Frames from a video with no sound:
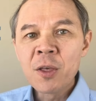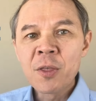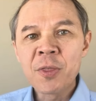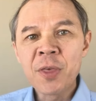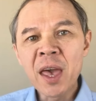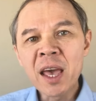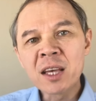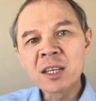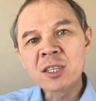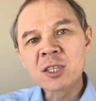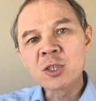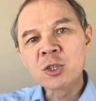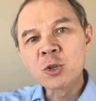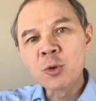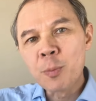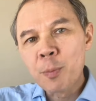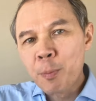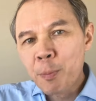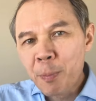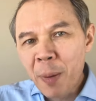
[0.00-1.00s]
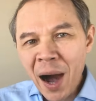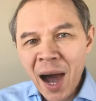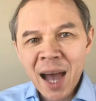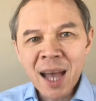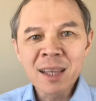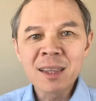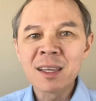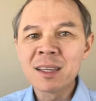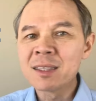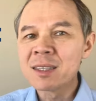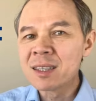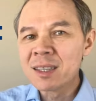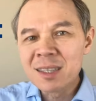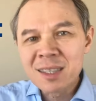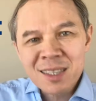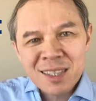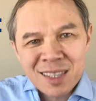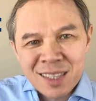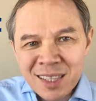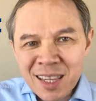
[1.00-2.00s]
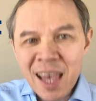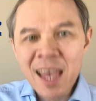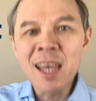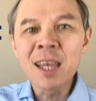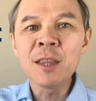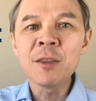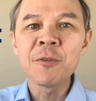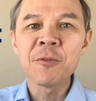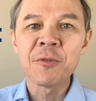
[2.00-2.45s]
thanks to Biden's insane